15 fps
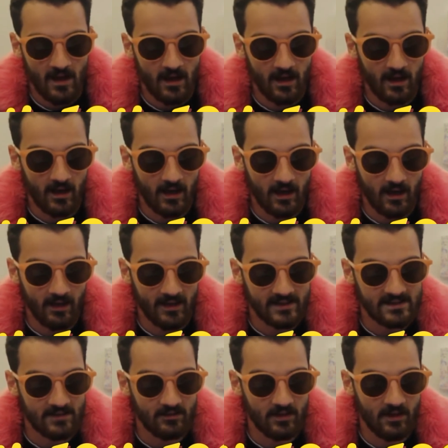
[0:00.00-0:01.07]

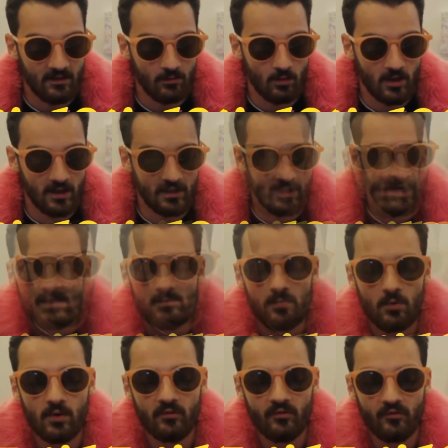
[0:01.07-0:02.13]
Let's have another one,
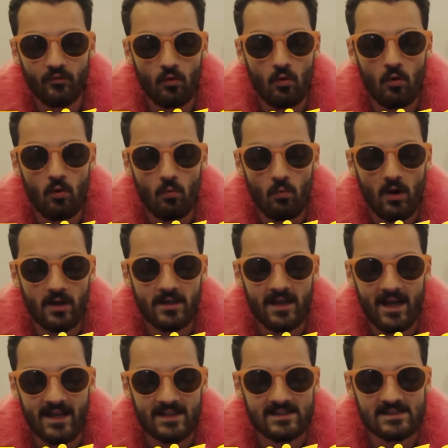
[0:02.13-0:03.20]

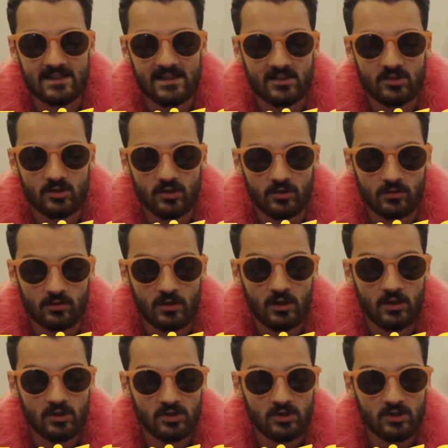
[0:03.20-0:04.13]
19.41862.